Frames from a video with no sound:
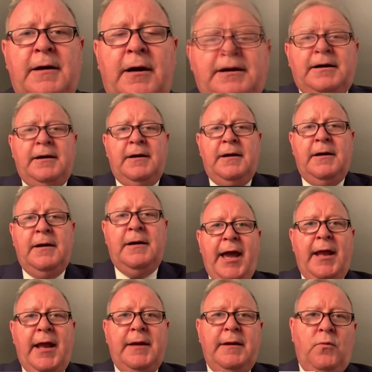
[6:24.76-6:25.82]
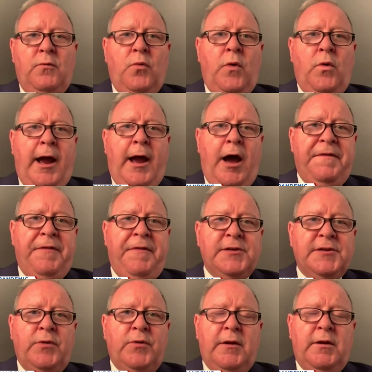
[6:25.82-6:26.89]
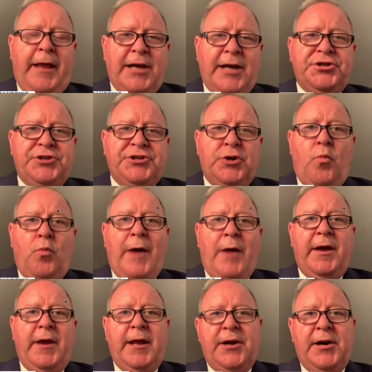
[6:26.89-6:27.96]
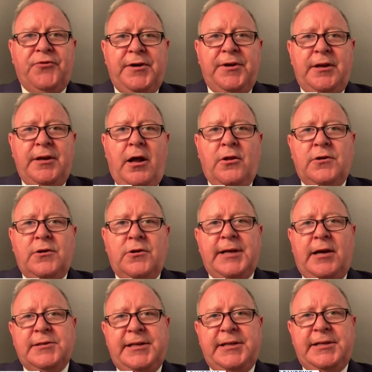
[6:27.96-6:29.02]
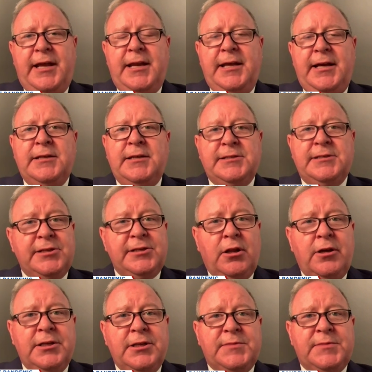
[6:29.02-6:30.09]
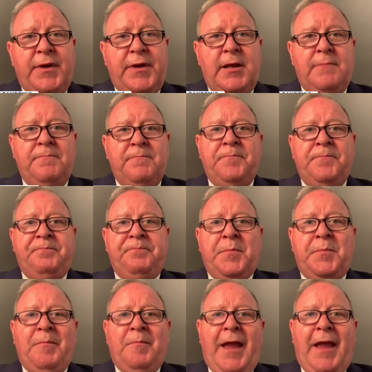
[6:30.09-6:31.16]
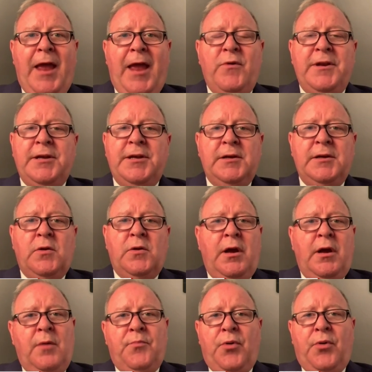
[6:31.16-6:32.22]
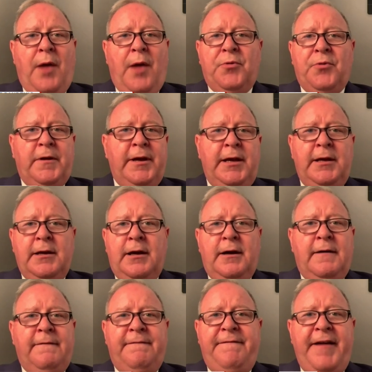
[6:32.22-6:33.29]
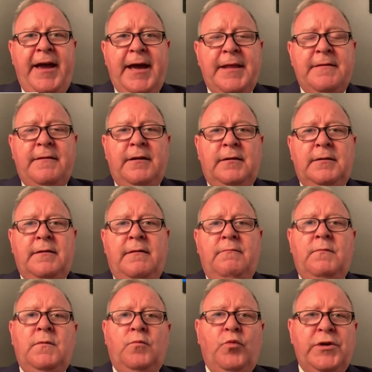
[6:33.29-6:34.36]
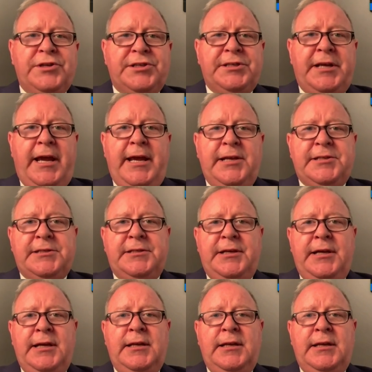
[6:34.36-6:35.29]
look at how things went last year, why we had $1 trillion outstanding, still unspent. And we didn't properly vet which states need